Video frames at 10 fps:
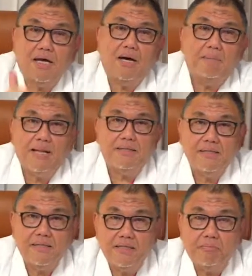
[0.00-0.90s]
are blood
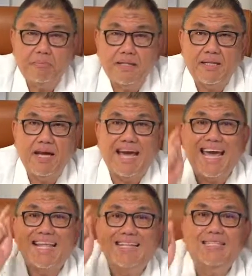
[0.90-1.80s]
thinners, but they are
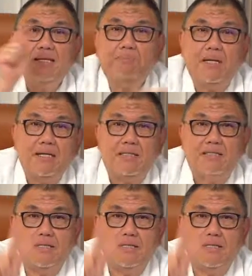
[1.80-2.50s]
antiplatelets.